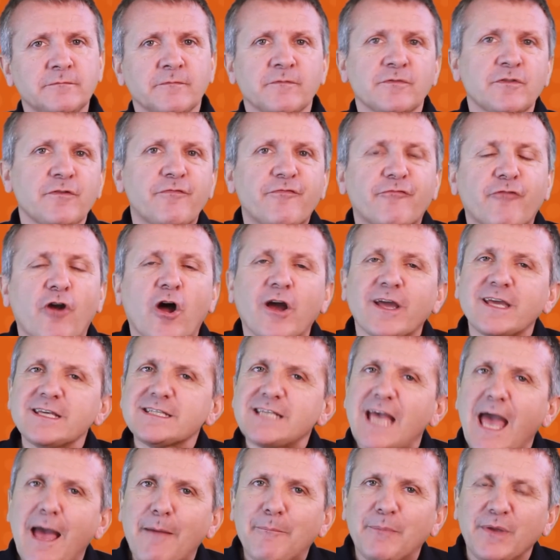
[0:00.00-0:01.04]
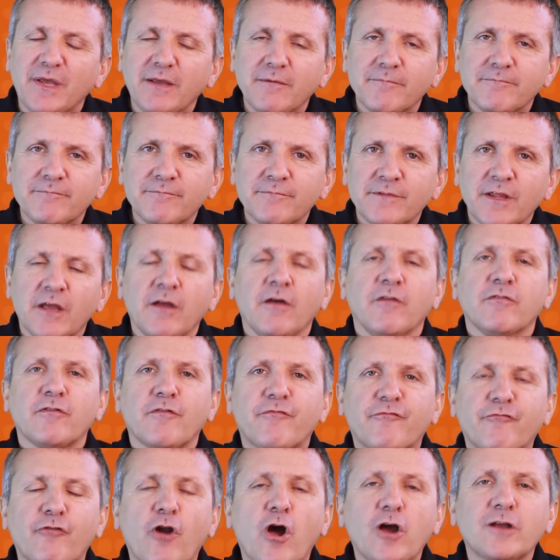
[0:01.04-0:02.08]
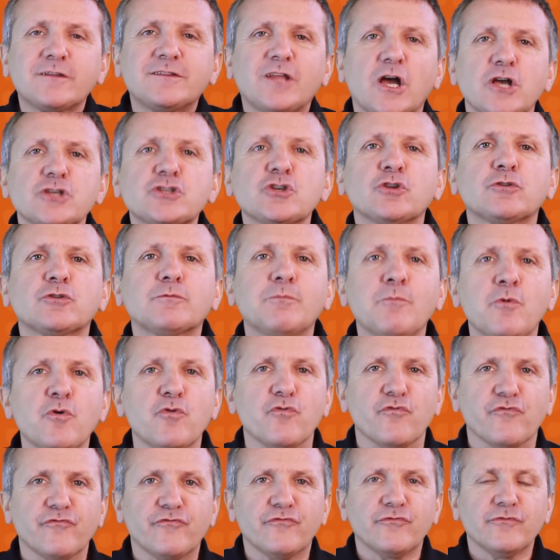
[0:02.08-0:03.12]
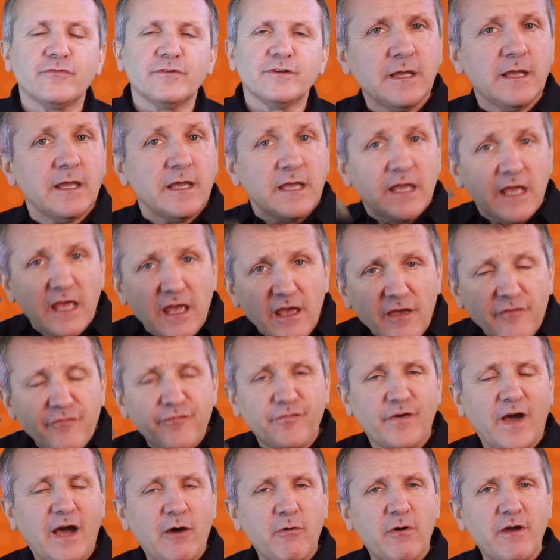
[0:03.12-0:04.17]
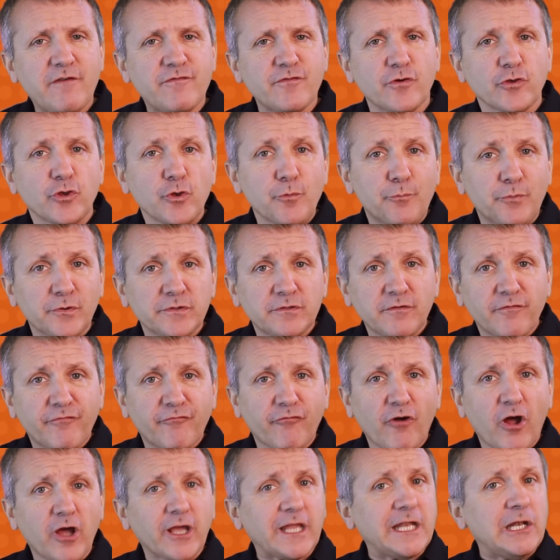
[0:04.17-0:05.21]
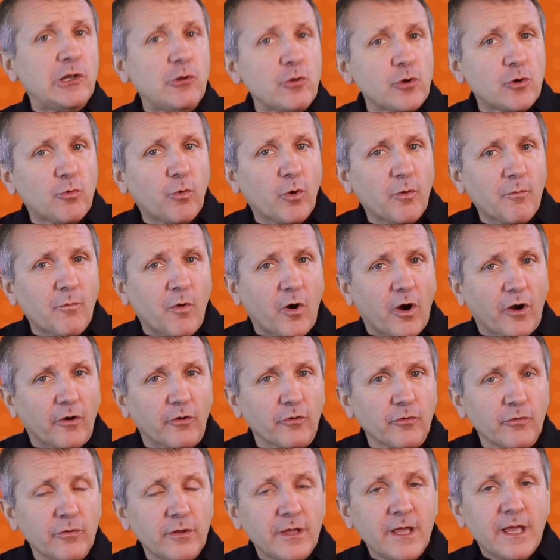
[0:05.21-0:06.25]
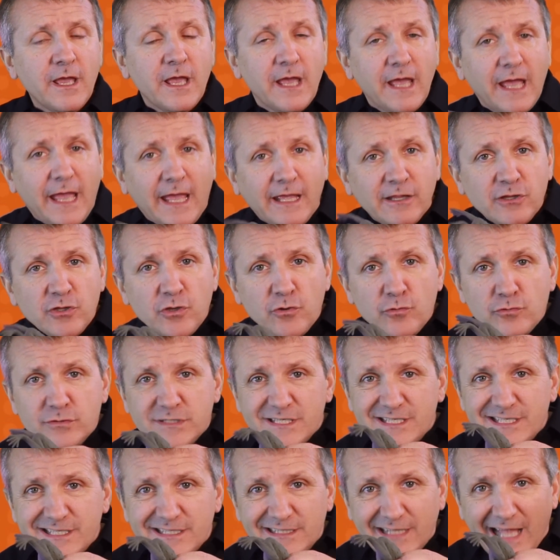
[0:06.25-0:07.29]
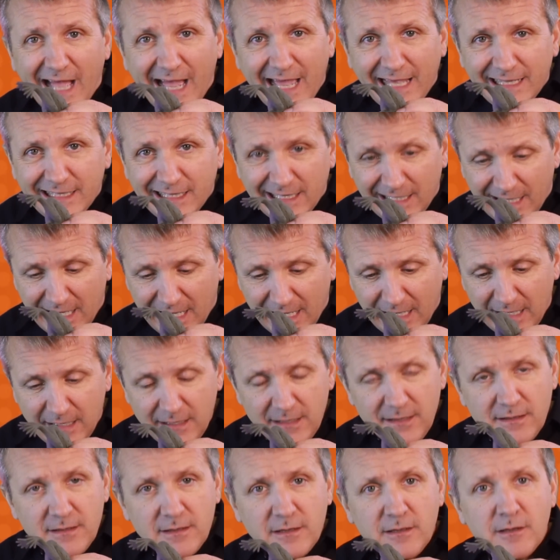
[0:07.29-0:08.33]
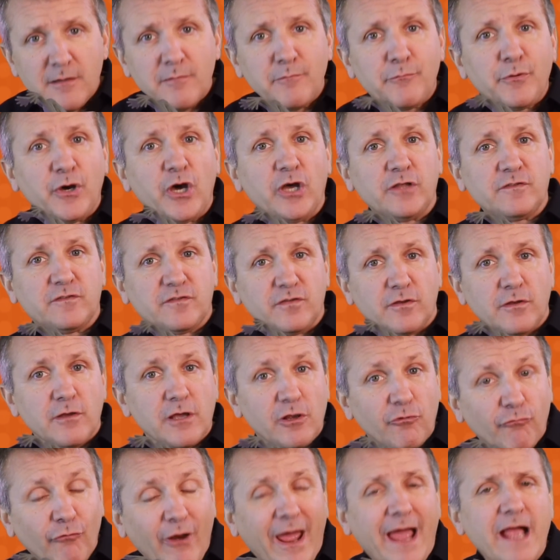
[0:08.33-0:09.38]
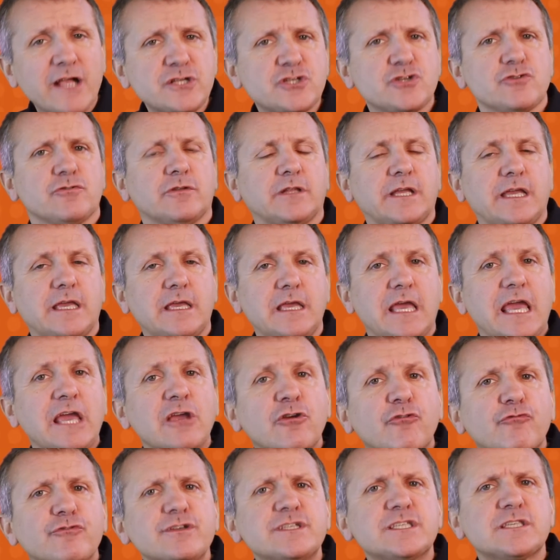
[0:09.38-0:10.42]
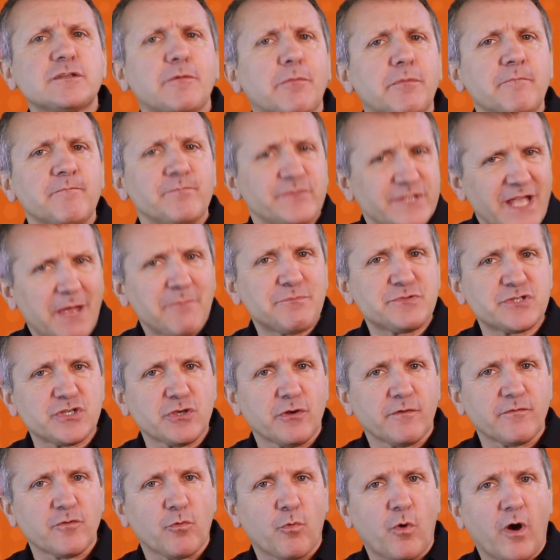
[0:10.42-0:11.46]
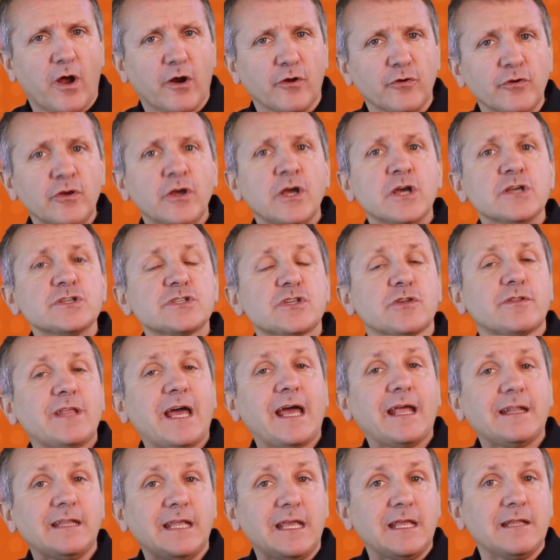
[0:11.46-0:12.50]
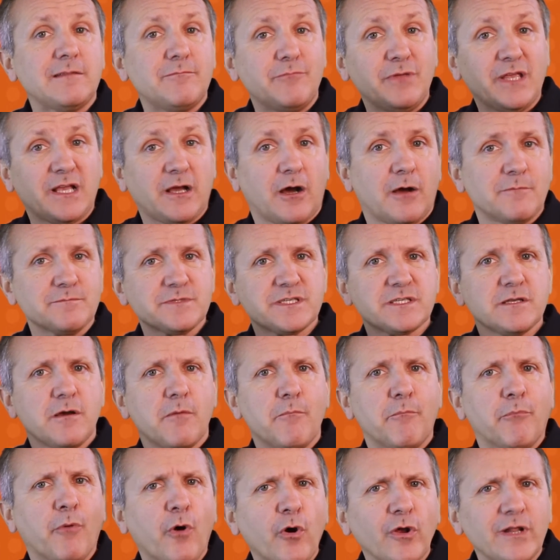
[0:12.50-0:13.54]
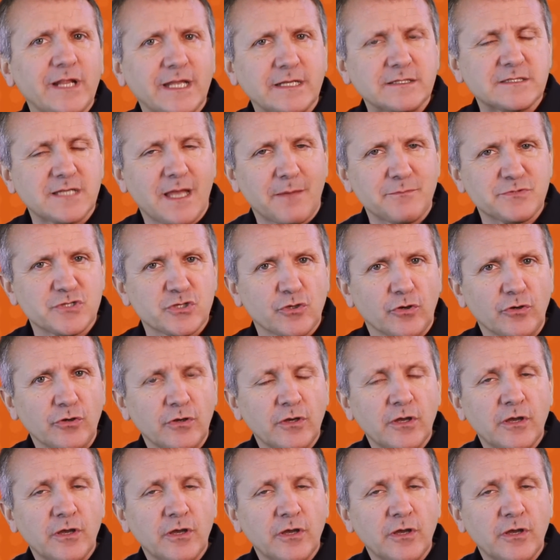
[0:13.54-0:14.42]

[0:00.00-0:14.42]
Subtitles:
the frog is happy. The frog doesn't move. If, however, you put the frog in lukewarm water and you slightly but gradually increase the temperature of the water so that it becomes boiling temperature,